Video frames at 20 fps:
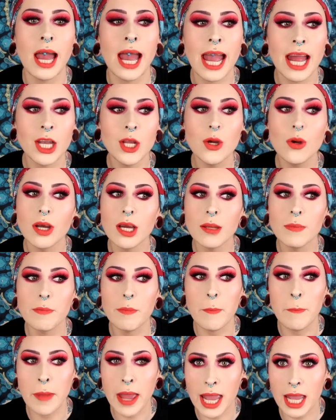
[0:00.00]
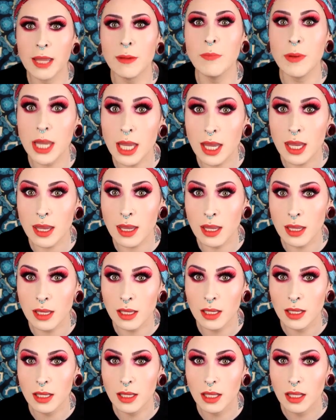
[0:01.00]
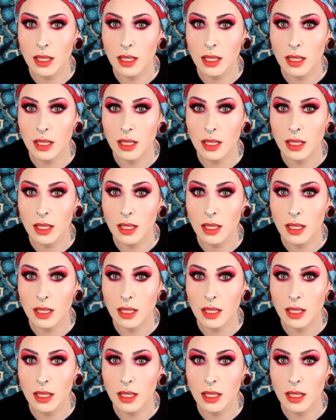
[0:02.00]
and you can maybe